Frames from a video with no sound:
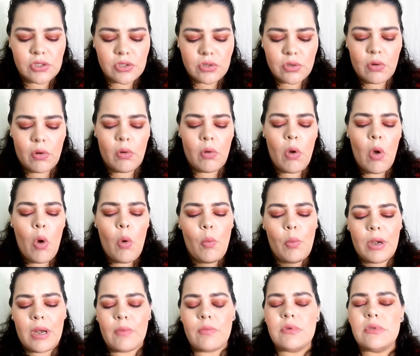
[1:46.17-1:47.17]
So
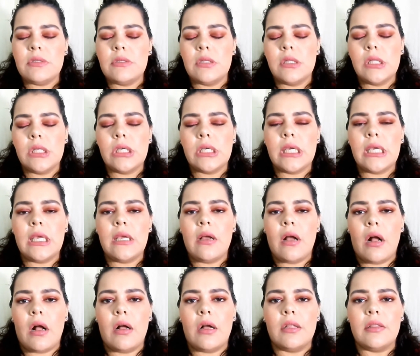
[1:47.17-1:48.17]
when I was looking
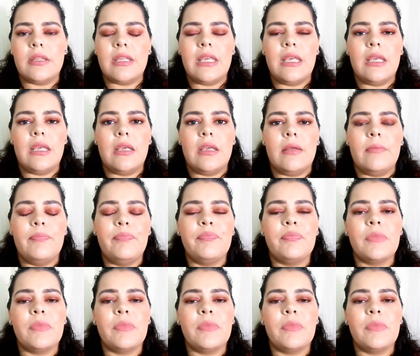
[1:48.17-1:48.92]
on the